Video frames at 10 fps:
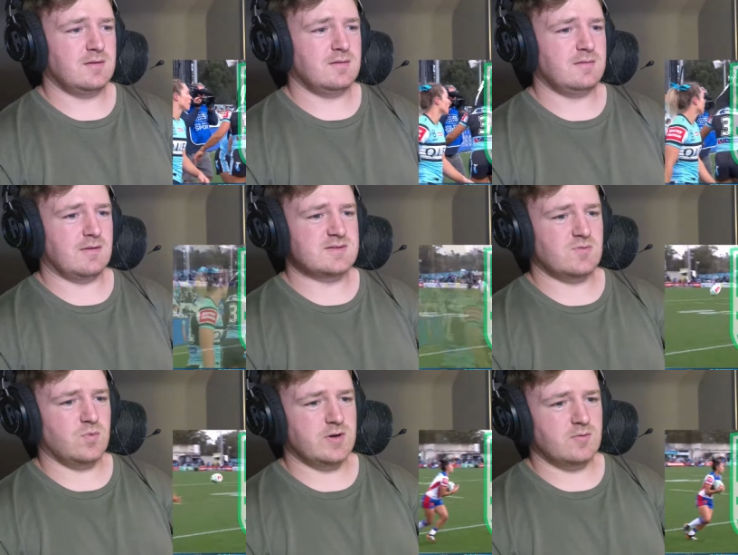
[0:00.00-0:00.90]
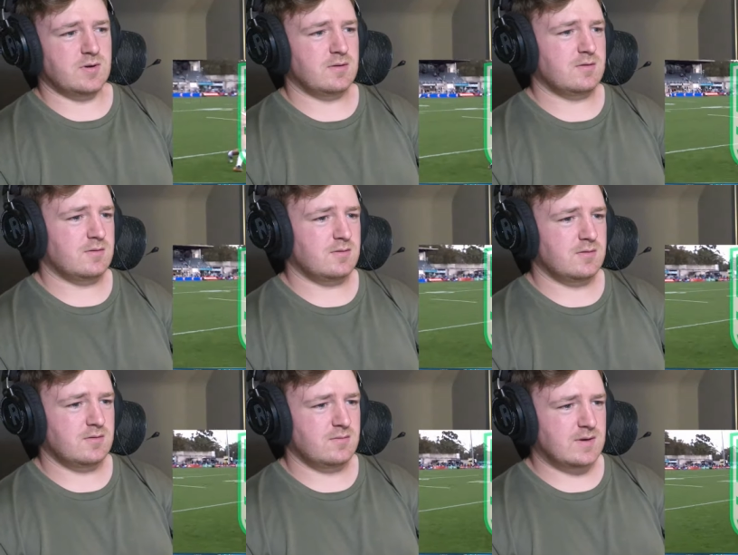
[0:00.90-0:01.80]
That was a weird one.
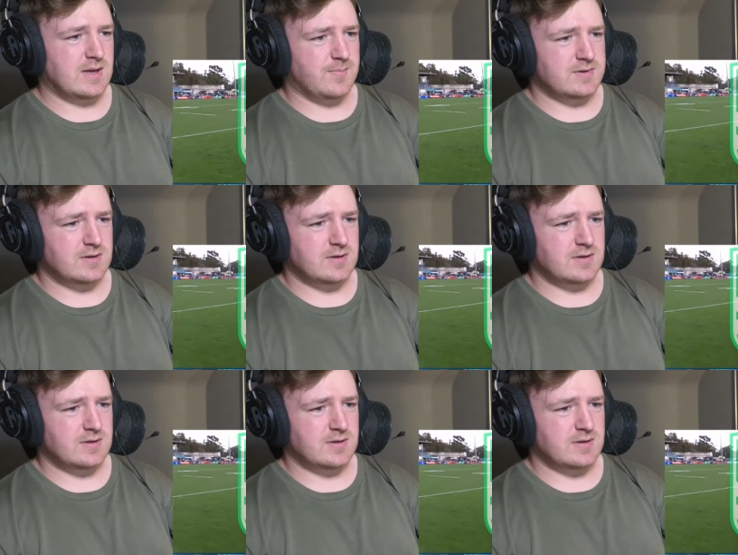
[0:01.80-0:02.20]
What happened here?